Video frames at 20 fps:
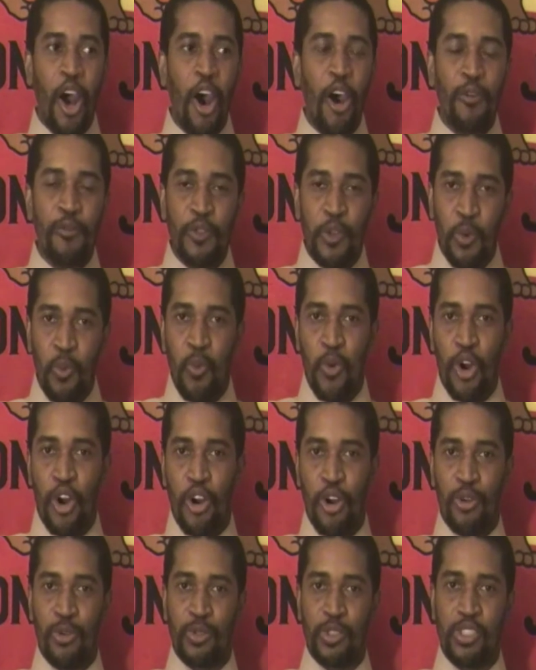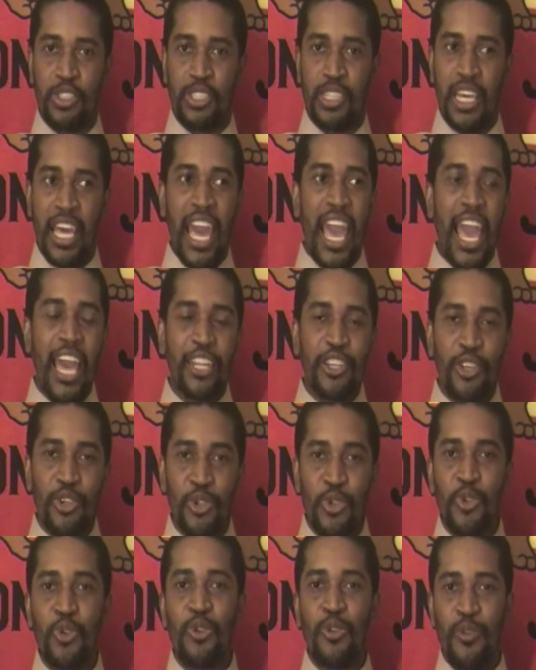of the world and the
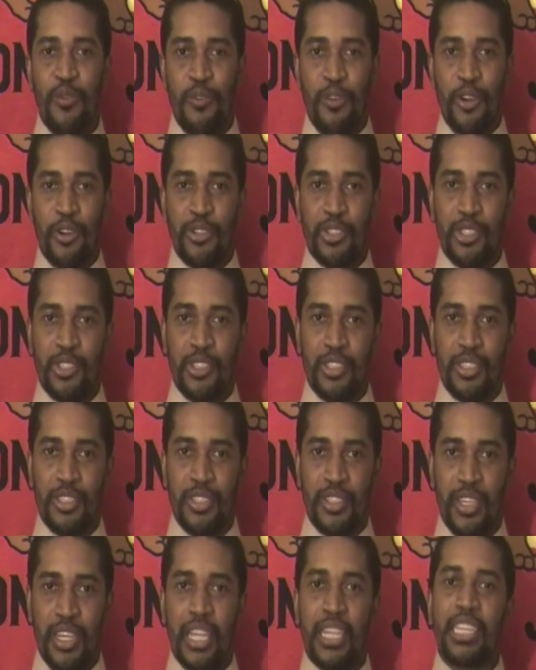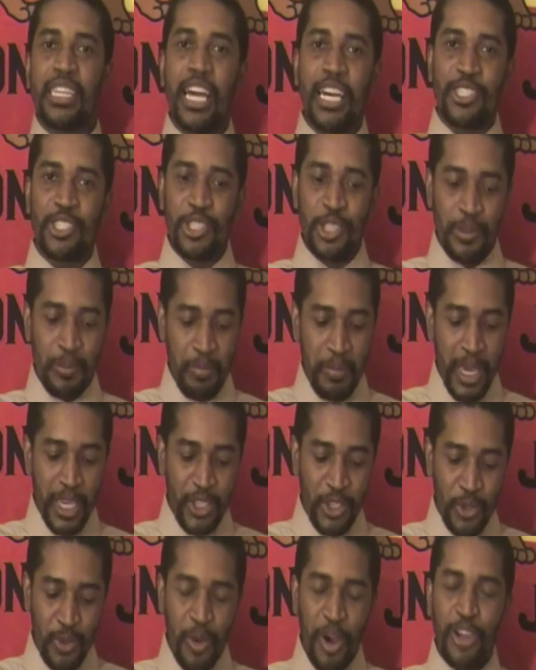universe that should
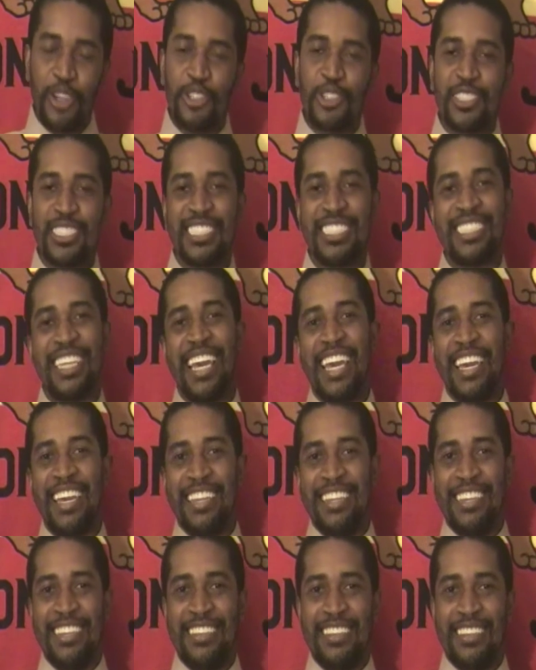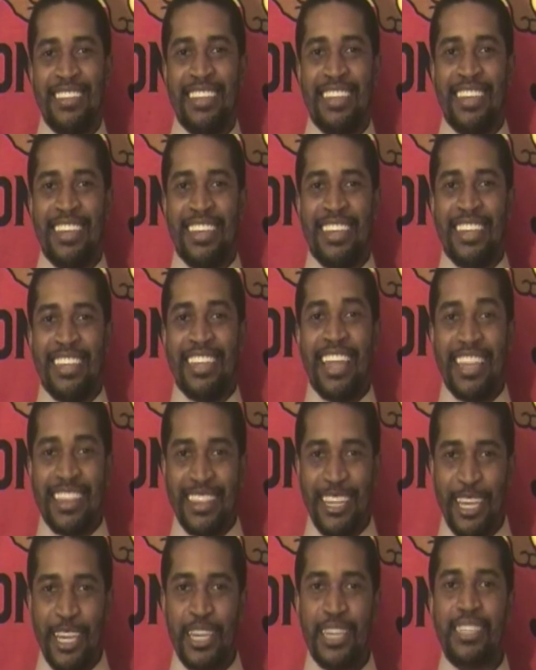make you understand that
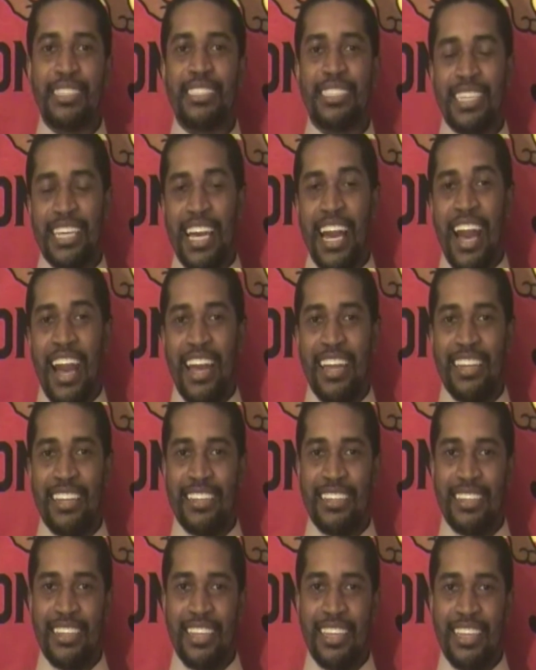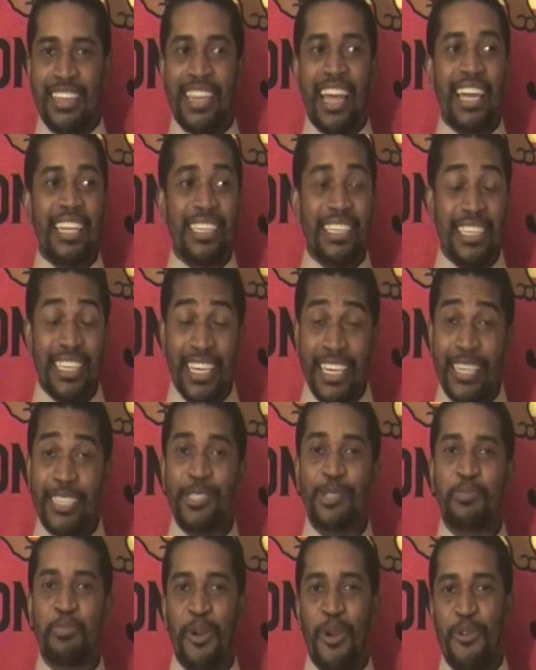there is a God. That he
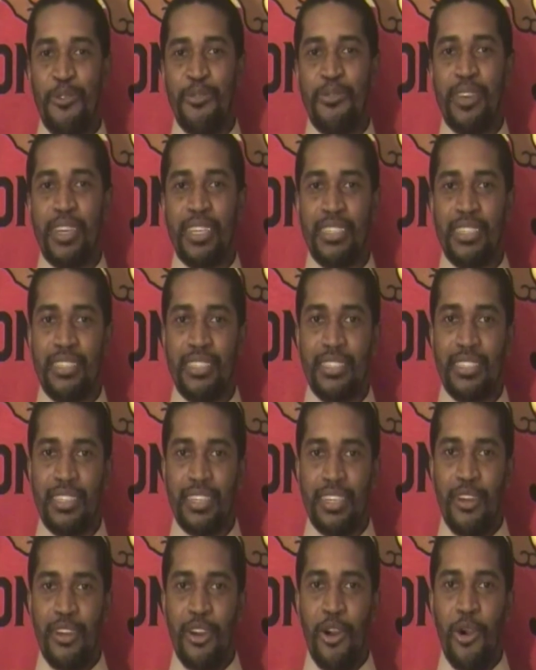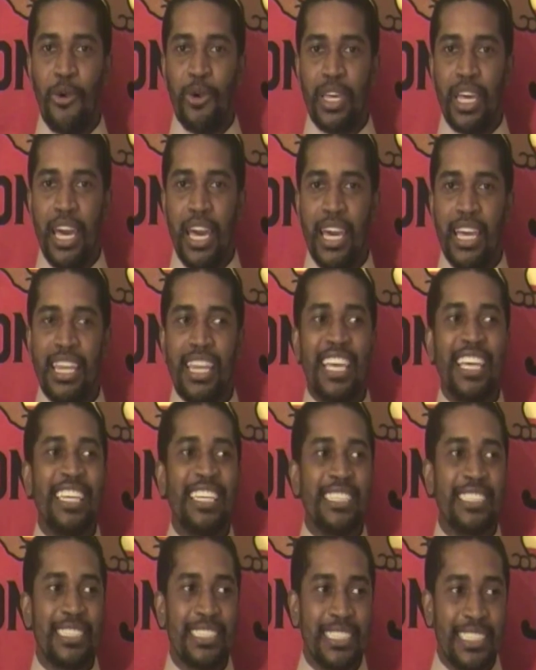is perfect. okay?
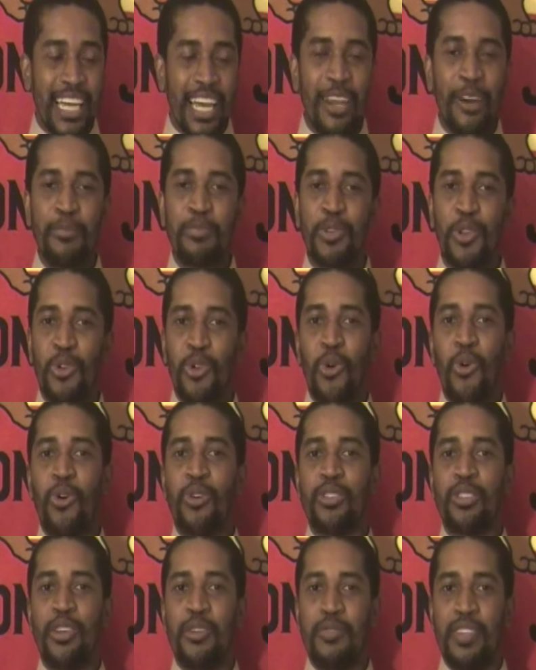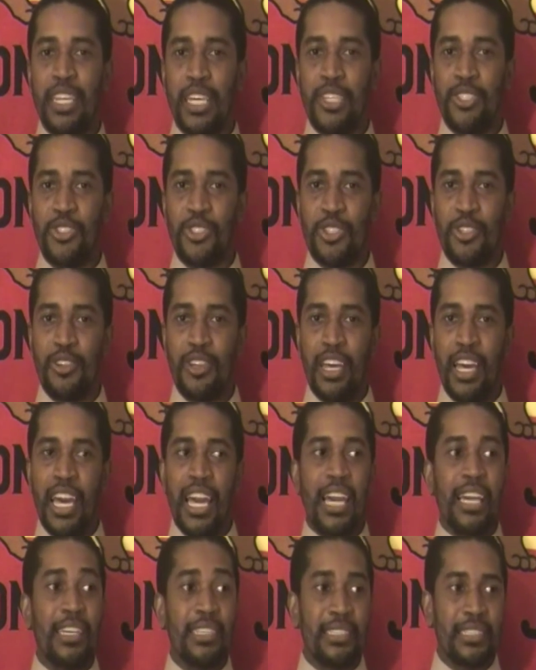He set up the laws of nature.
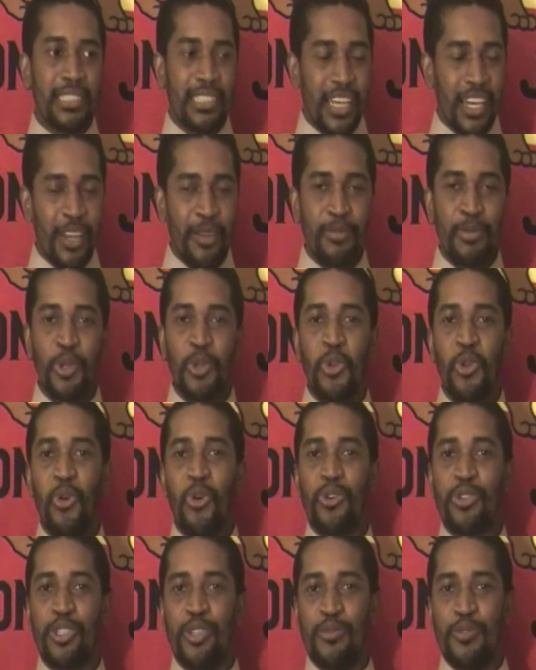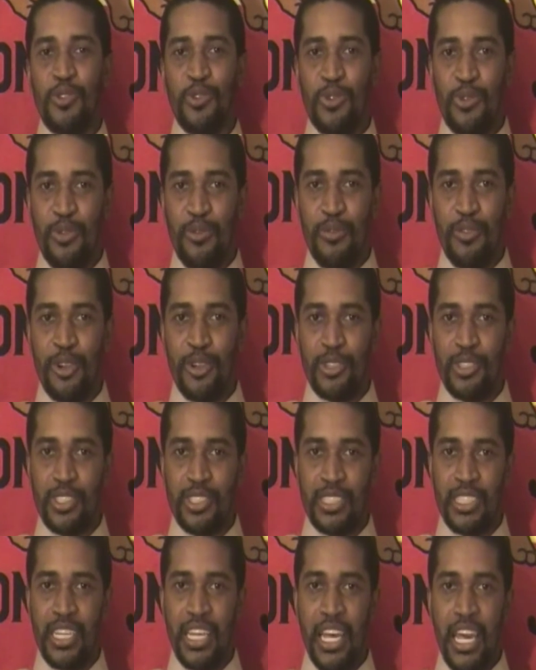He set up the laws of the
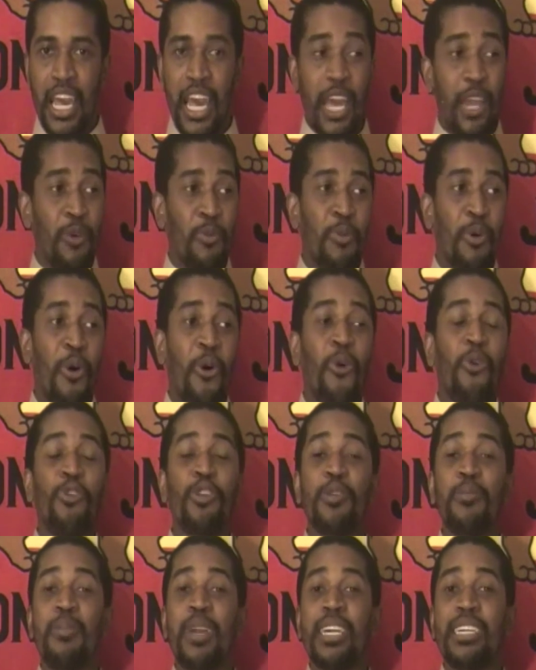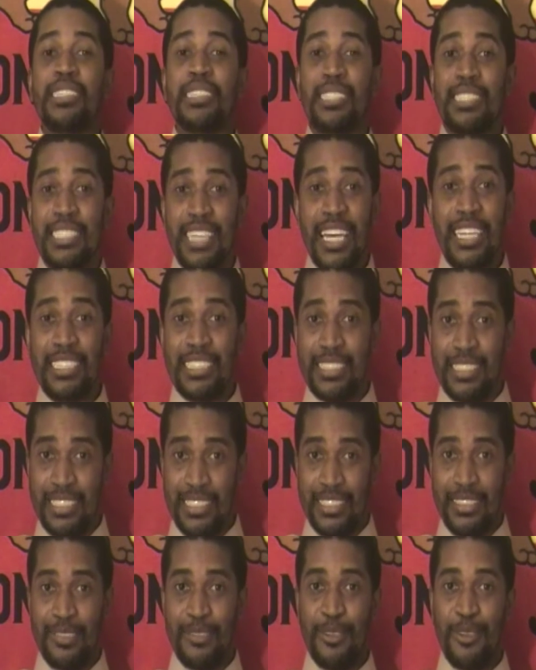universe. And it will only make
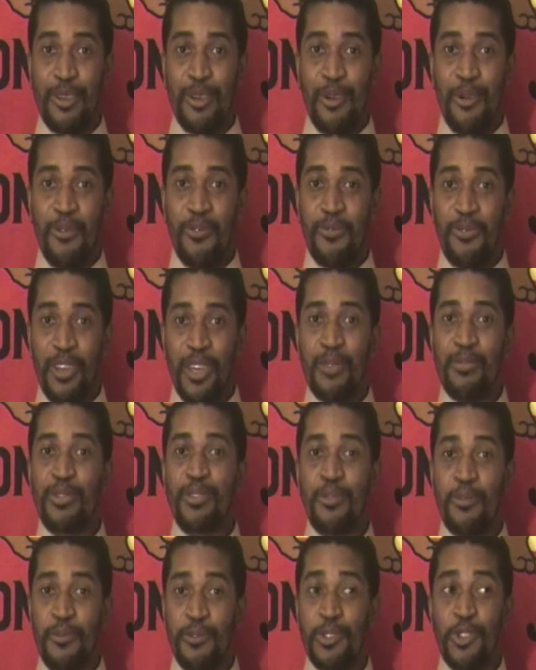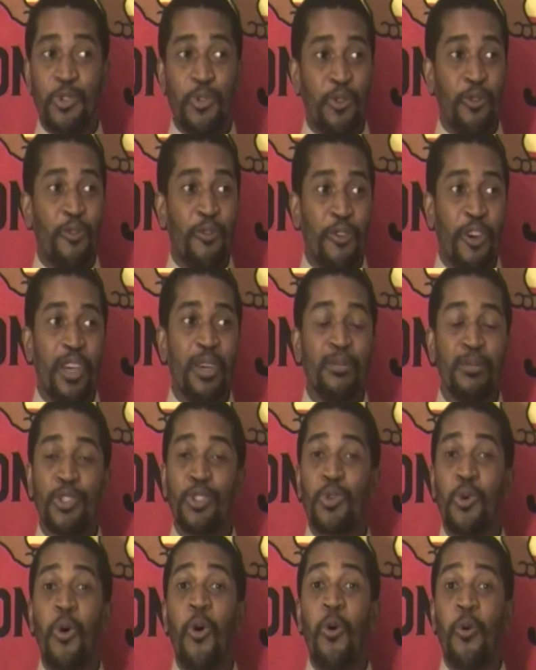sense for him
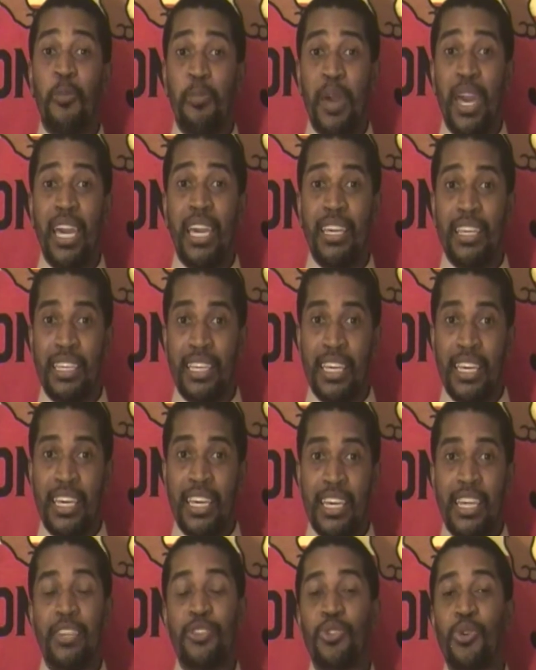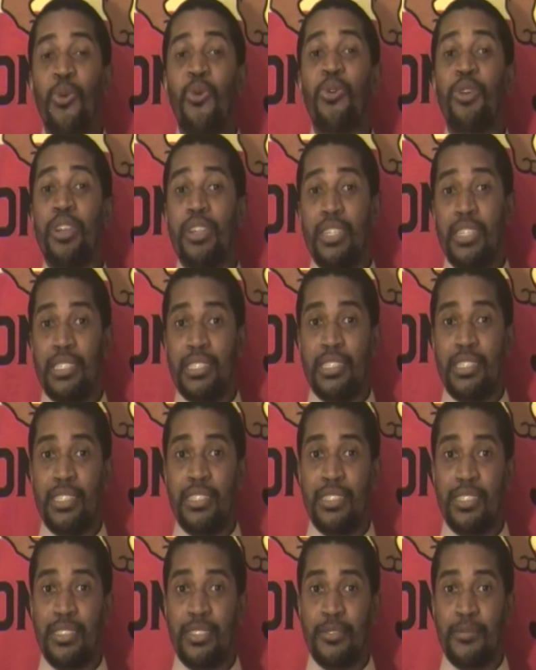to obey his
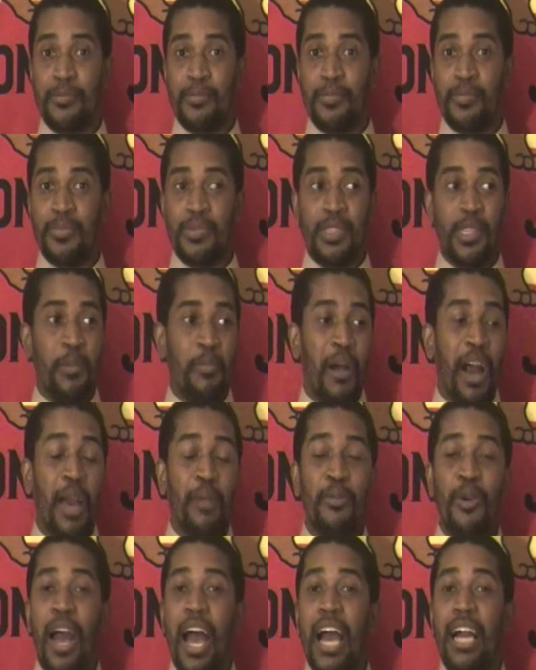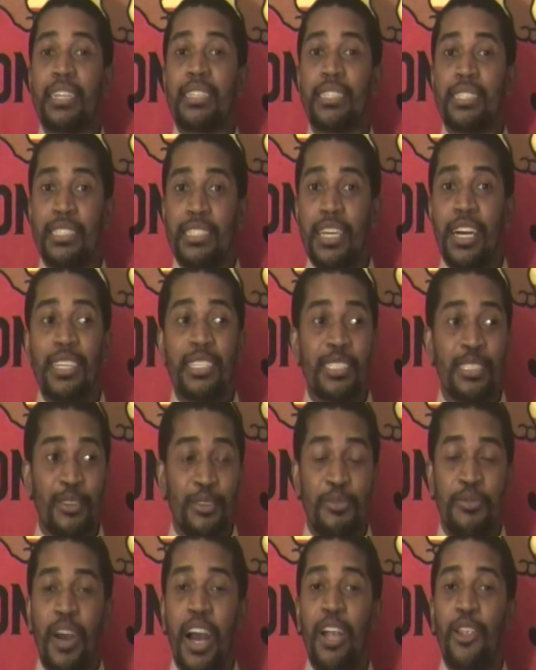ordinances. The Bible asks us to
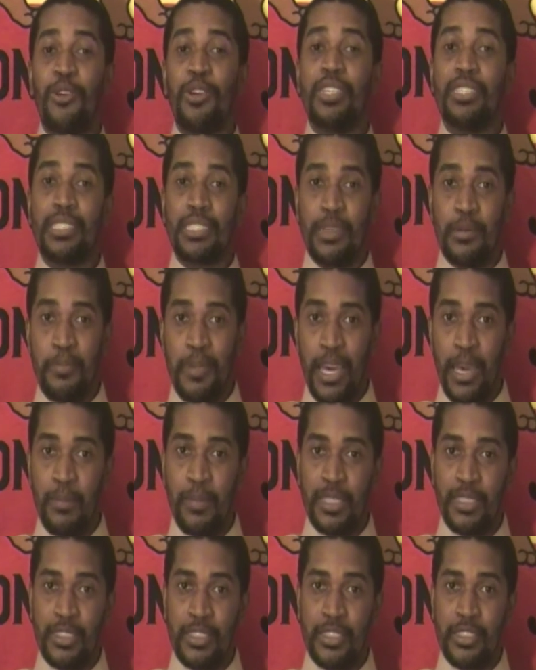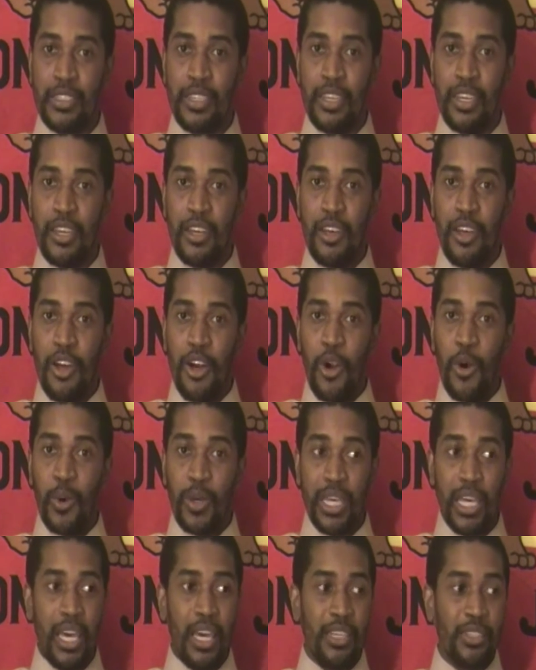follow his commandments.
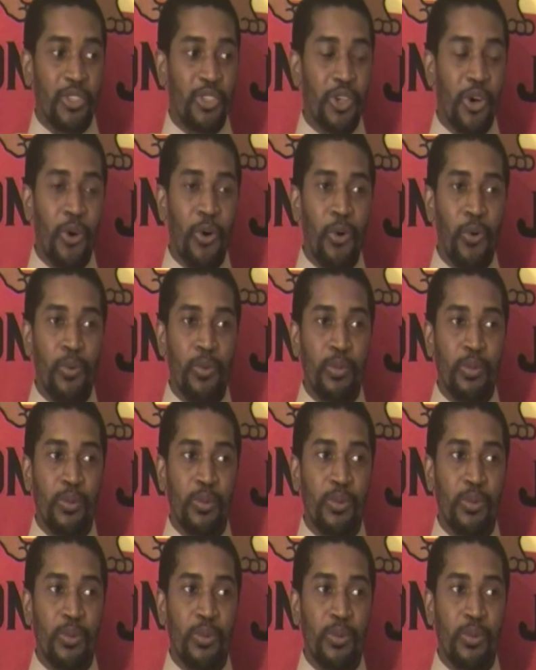Okay, so